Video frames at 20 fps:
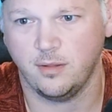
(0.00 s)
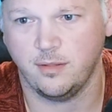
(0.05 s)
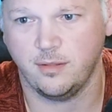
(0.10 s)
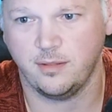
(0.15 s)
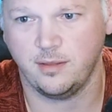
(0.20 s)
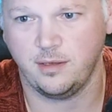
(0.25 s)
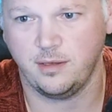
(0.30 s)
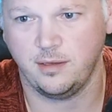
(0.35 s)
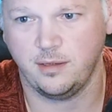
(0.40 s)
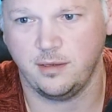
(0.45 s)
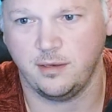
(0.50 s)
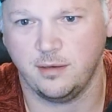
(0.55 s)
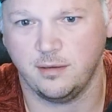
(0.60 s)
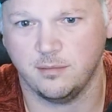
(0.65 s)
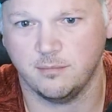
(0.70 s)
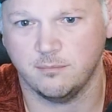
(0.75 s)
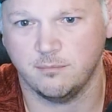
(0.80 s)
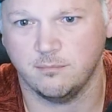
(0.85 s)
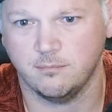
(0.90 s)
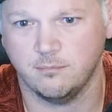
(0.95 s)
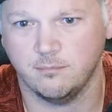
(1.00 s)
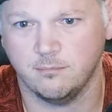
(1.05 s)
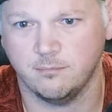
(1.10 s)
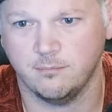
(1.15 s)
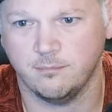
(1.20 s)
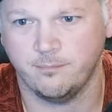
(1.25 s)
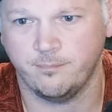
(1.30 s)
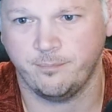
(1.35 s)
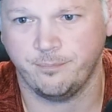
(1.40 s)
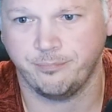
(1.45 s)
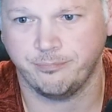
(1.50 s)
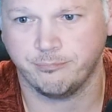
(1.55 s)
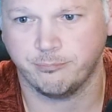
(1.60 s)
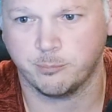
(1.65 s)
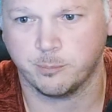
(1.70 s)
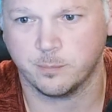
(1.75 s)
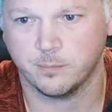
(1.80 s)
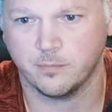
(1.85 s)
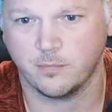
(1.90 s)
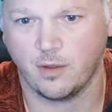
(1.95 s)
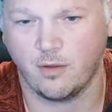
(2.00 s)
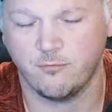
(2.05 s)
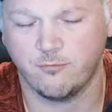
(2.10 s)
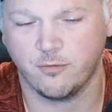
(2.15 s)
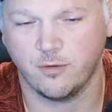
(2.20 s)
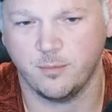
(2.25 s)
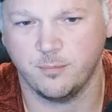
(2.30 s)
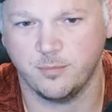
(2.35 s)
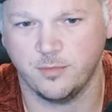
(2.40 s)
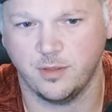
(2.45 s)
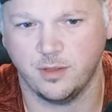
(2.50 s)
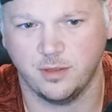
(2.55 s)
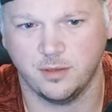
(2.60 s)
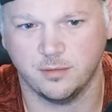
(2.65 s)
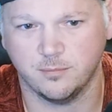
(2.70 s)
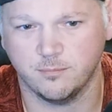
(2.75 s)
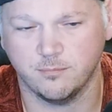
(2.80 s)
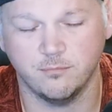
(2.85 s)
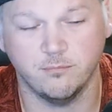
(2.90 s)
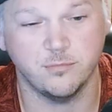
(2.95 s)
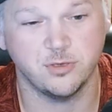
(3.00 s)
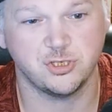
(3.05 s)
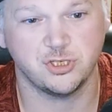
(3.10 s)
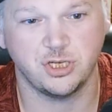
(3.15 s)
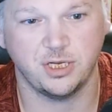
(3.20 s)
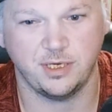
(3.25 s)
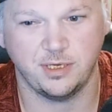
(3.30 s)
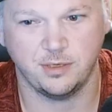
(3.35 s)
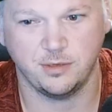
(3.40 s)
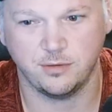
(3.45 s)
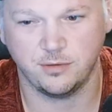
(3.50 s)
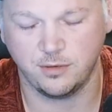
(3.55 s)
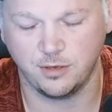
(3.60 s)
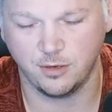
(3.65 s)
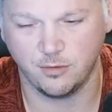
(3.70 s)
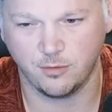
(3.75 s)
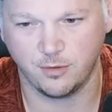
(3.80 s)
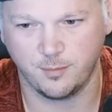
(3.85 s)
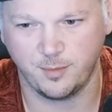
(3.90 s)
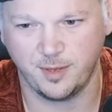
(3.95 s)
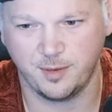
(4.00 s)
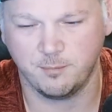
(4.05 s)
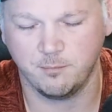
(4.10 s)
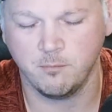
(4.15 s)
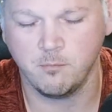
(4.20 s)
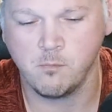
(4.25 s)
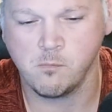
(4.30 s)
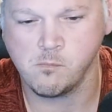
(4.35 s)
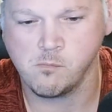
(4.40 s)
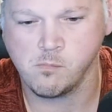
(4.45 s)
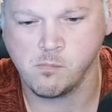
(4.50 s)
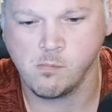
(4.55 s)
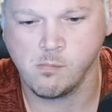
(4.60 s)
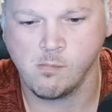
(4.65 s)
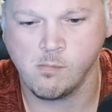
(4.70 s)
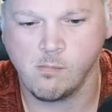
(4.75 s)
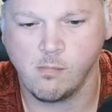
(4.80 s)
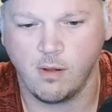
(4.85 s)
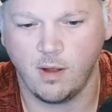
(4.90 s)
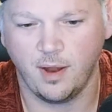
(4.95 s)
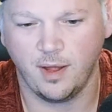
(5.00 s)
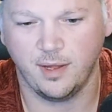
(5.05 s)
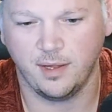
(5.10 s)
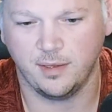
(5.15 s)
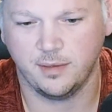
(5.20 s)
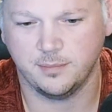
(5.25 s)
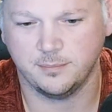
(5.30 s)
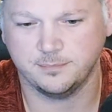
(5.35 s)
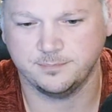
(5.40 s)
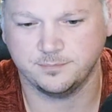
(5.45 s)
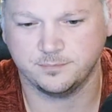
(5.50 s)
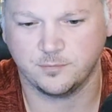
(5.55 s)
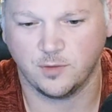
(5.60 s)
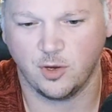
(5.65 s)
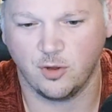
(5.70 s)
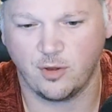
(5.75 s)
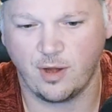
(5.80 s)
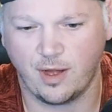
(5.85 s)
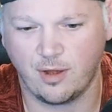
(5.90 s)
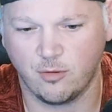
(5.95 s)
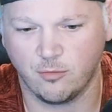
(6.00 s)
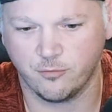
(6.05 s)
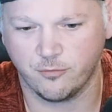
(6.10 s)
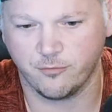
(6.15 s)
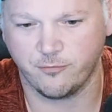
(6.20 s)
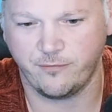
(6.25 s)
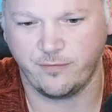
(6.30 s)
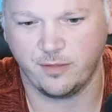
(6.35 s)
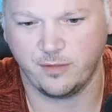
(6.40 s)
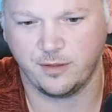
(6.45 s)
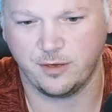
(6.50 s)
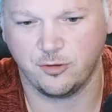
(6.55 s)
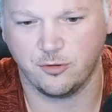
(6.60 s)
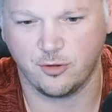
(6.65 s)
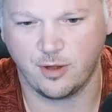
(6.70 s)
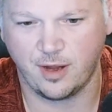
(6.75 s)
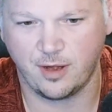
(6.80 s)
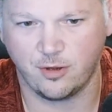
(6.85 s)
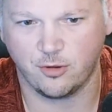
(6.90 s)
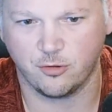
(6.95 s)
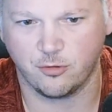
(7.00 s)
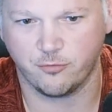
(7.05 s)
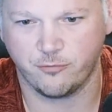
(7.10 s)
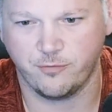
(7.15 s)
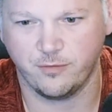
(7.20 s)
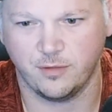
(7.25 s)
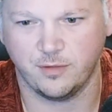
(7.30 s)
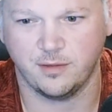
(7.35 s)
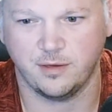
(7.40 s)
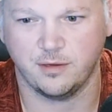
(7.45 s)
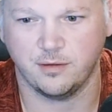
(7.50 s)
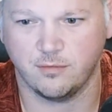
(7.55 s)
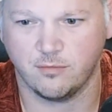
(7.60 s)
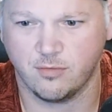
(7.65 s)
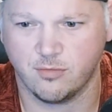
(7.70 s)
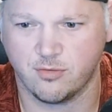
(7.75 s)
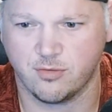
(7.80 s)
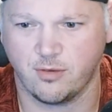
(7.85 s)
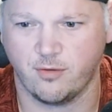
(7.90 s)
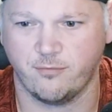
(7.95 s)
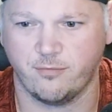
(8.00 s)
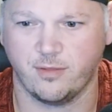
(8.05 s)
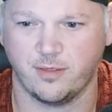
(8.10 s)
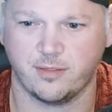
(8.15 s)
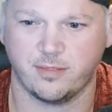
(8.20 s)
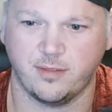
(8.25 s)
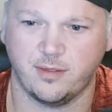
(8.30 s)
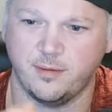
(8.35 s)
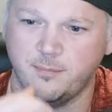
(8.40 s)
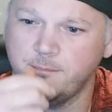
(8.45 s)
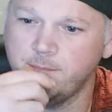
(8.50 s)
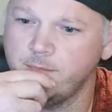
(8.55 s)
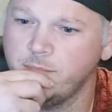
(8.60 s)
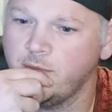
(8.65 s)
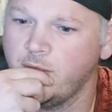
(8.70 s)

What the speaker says: the the machine. You know what I mean? You're not overfilling, you're not underfilling, stuff like that.